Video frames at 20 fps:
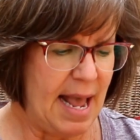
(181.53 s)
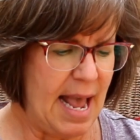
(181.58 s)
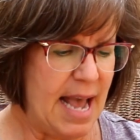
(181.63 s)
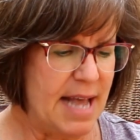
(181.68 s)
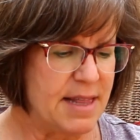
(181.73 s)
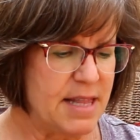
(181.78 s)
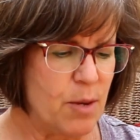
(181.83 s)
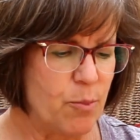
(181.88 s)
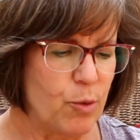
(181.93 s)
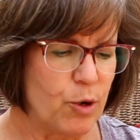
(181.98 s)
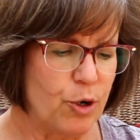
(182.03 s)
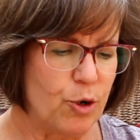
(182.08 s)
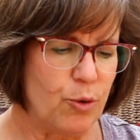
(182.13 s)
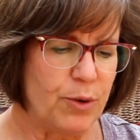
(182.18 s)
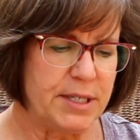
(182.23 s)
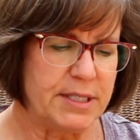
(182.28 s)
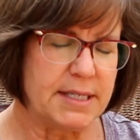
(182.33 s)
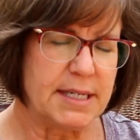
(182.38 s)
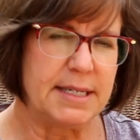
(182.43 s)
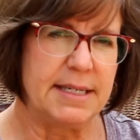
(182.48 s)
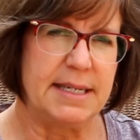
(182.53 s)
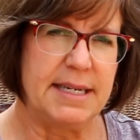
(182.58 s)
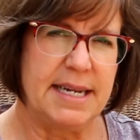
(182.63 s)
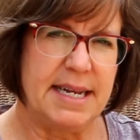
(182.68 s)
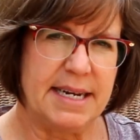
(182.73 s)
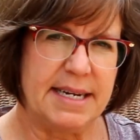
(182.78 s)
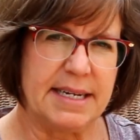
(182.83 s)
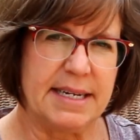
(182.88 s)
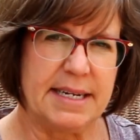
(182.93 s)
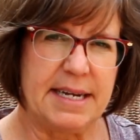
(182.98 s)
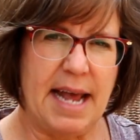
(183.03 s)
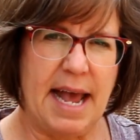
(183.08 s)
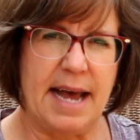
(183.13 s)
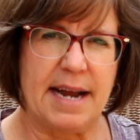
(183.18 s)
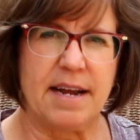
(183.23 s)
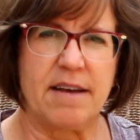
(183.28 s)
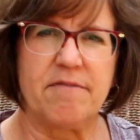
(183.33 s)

and then we're going to knit it at